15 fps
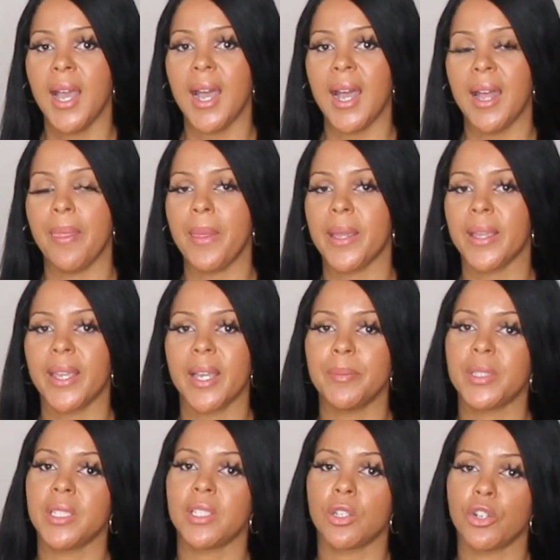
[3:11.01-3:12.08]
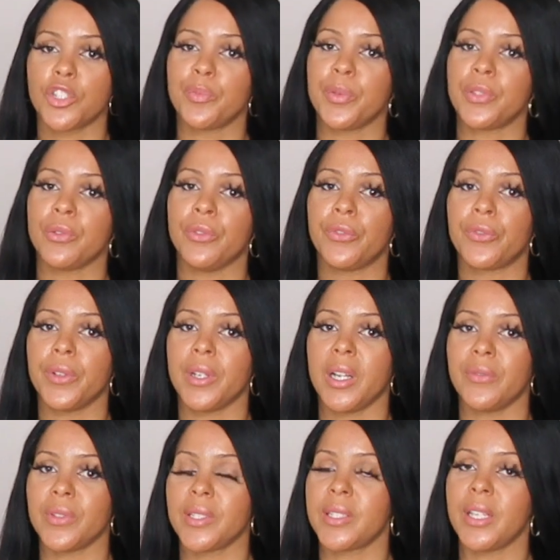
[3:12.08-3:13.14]
and then kept into hospital for
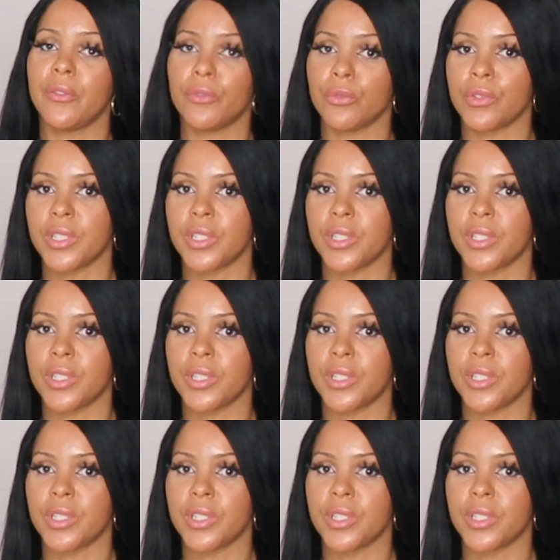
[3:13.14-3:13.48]
another several